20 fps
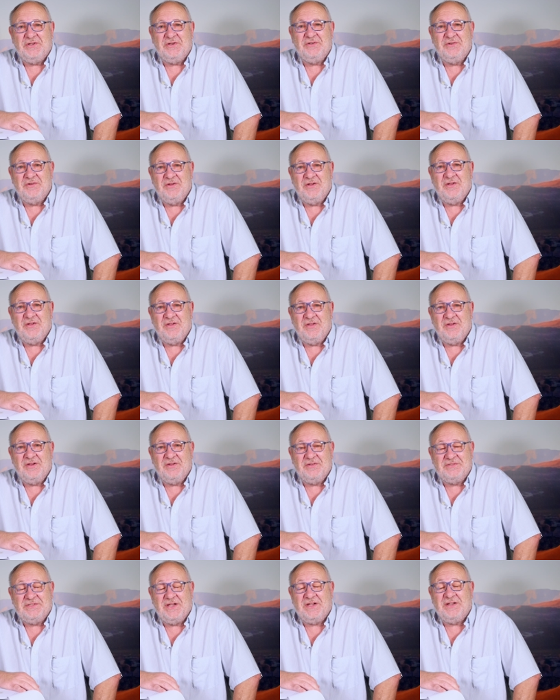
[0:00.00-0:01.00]
and
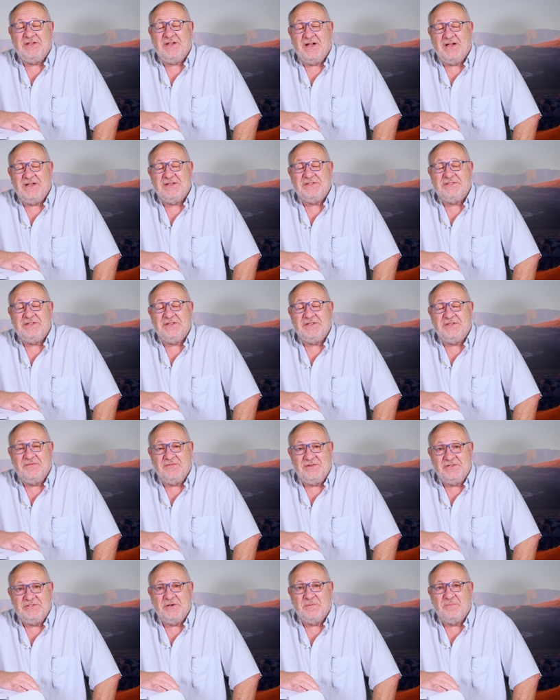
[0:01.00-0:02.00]
second highest
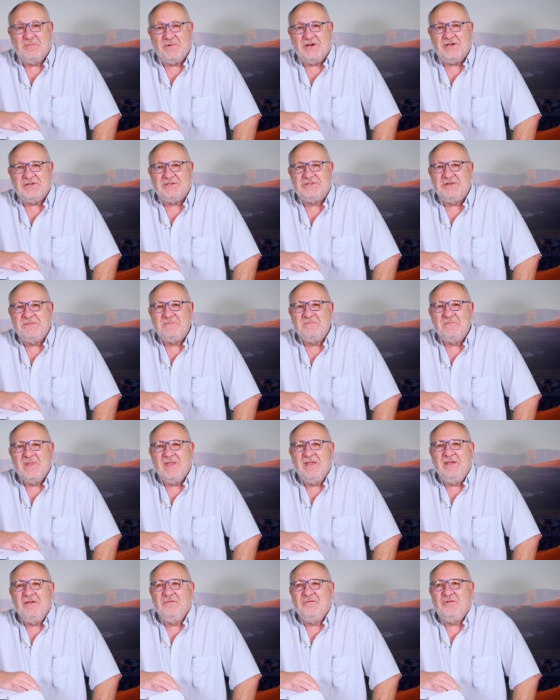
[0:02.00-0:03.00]
individual price
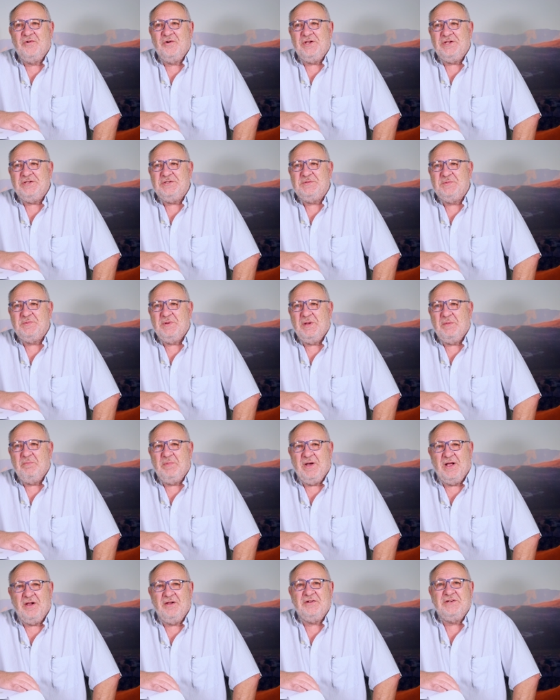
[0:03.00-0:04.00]
for his
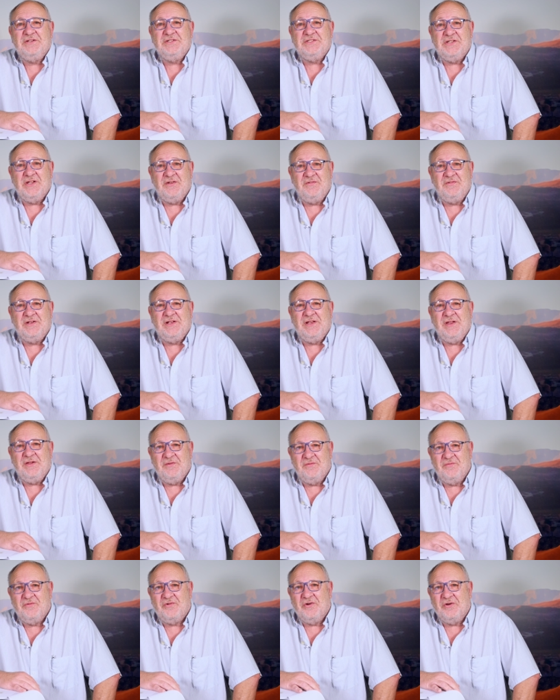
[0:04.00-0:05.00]
bale.
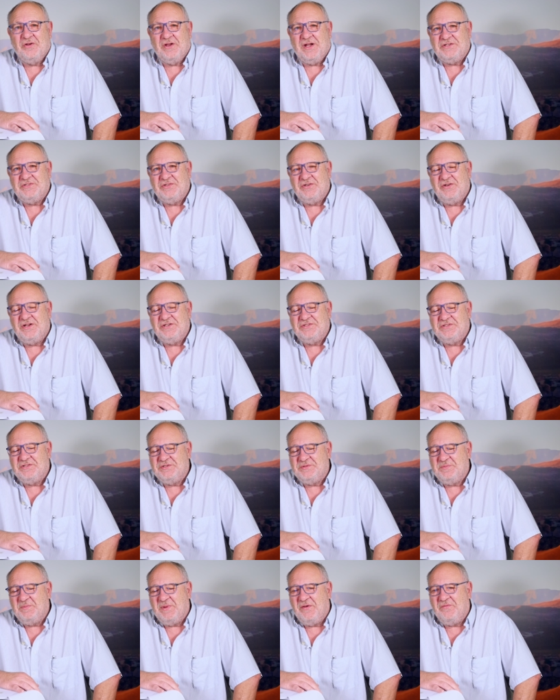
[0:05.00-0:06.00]
Deservedly.
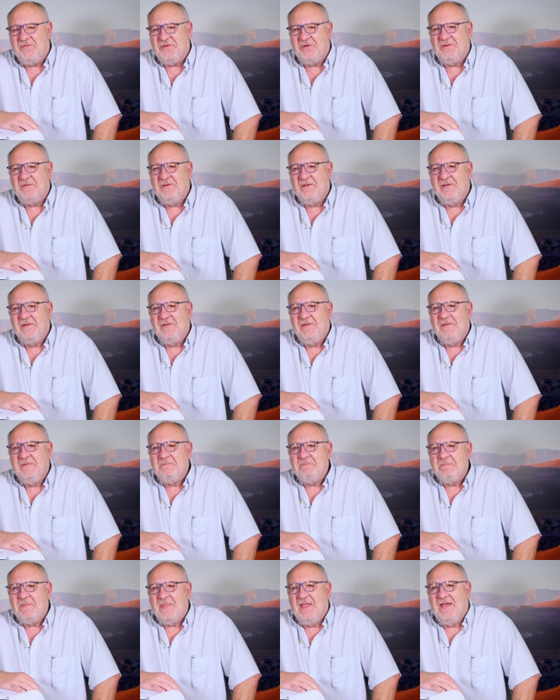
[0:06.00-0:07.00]
Congratulations, Matthew.
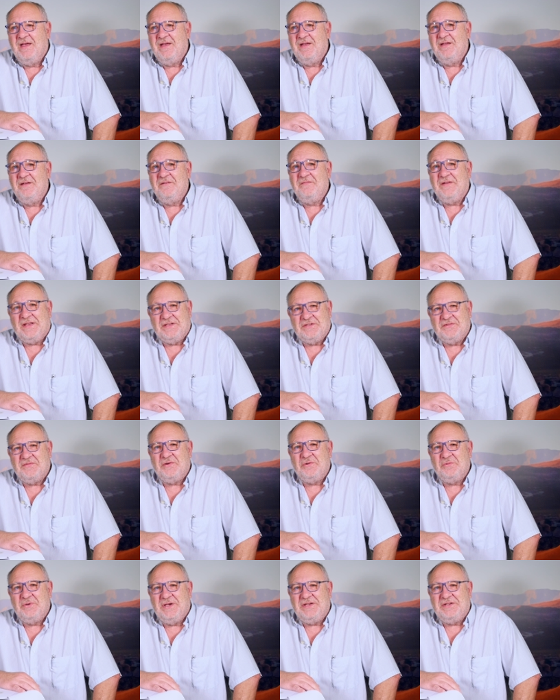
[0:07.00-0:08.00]
That is
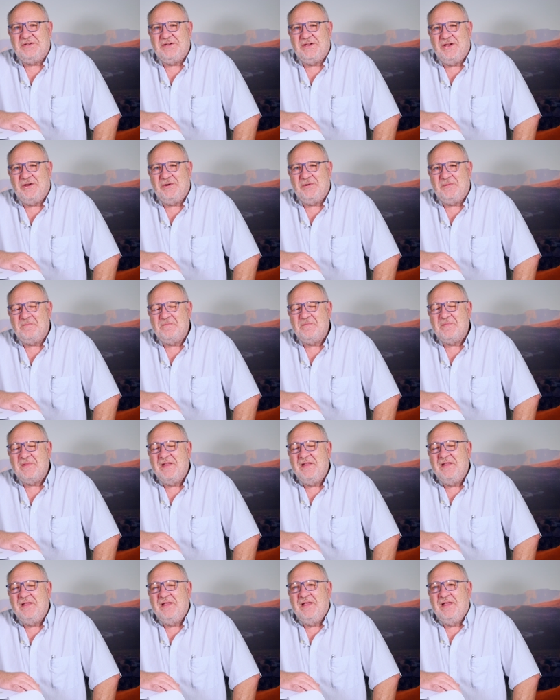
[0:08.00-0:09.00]
the way to go.
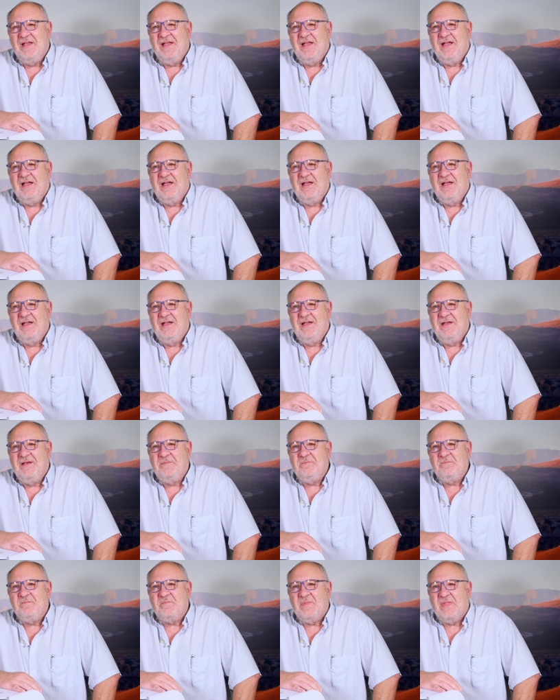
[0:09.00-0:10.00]

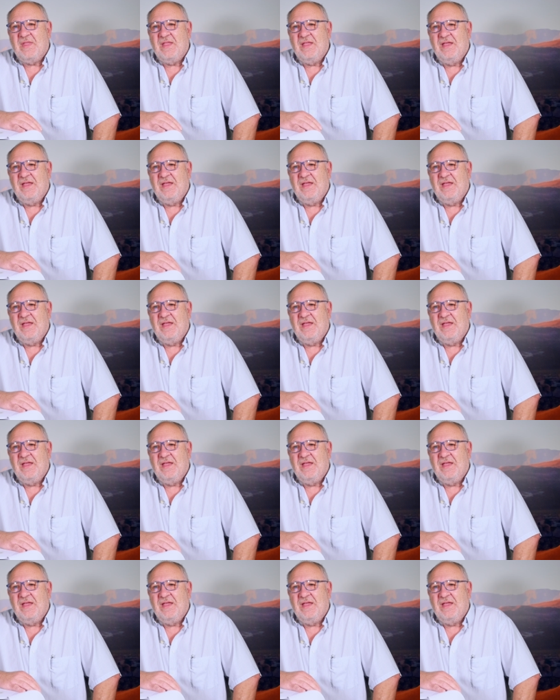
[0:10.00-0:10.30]
And